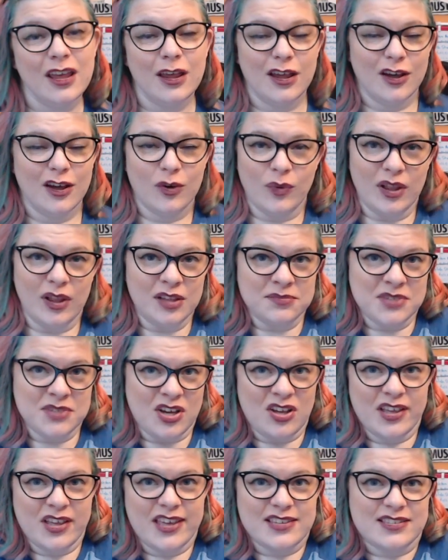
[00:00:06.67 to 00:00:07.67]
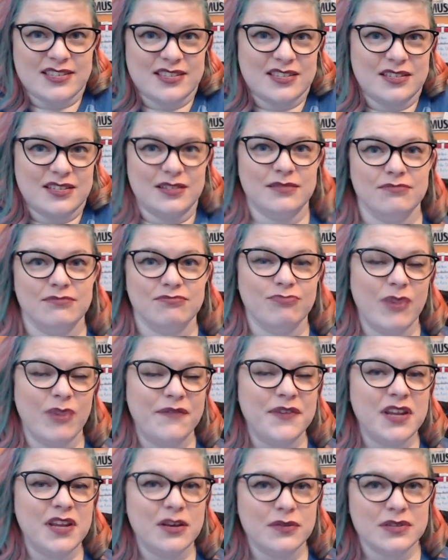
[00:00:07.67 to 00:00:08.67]
Welcome to August. My
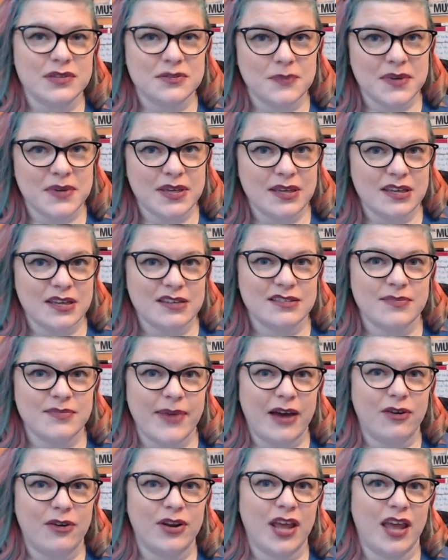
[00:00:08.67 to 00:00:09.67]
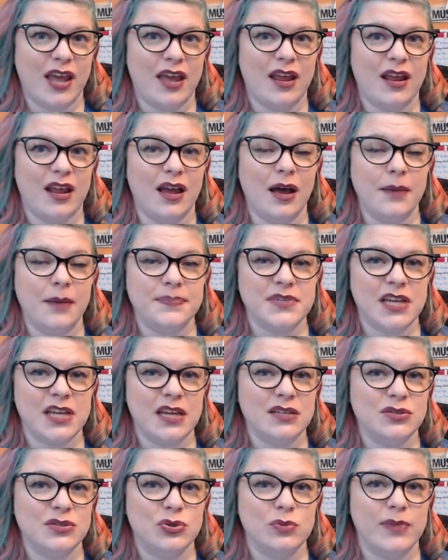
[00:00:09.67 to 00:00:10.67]
video this week is about an
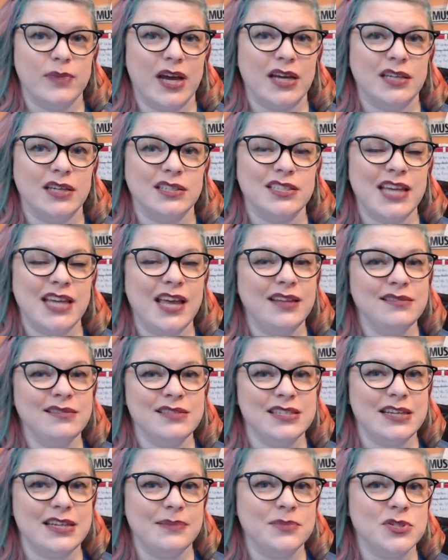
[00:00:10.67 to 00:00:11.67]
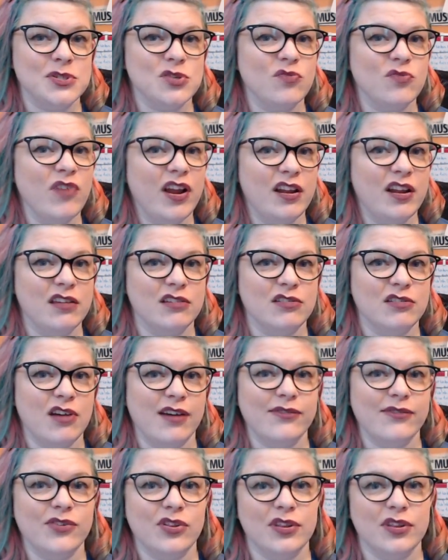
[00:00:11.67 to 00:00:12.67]
update to my 10 steps to writing your
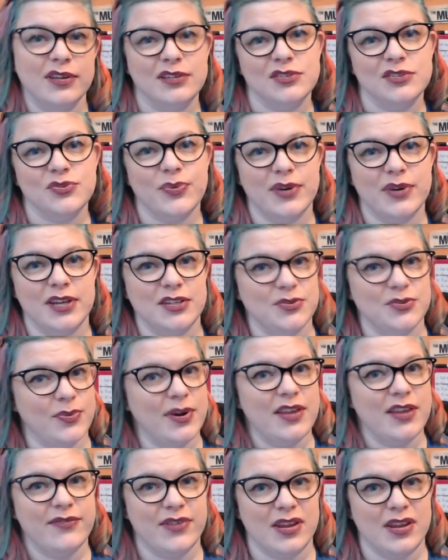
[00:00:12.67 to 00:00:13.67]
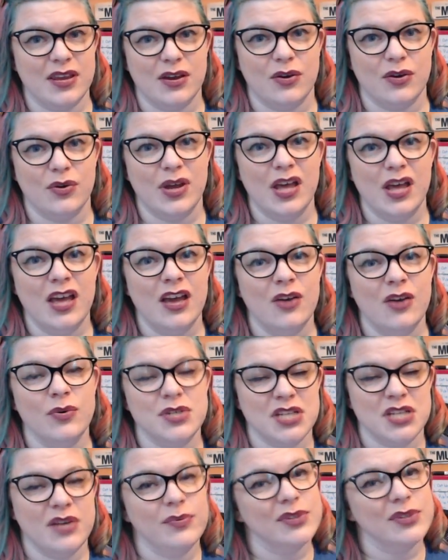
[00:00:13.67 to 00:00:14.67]
novel in 2020 video, which
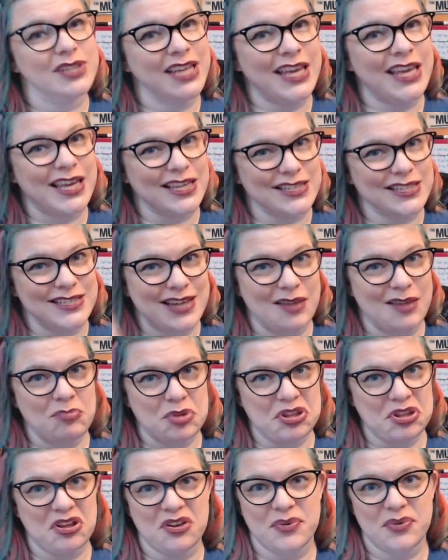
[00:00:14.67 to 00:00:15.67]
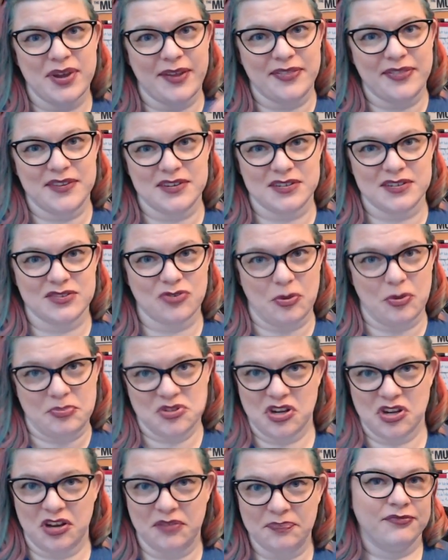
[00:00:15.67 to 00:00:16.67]
I will link down below in the
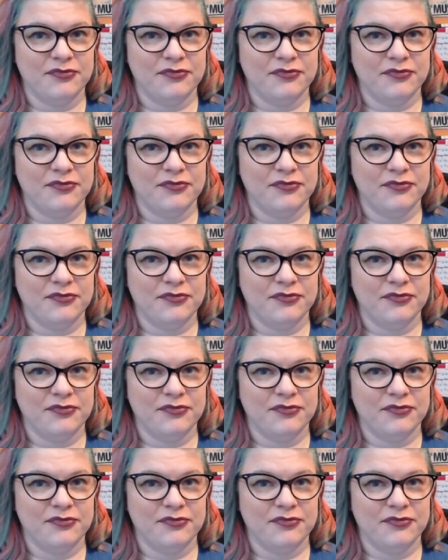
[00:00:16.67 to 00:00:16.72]
description.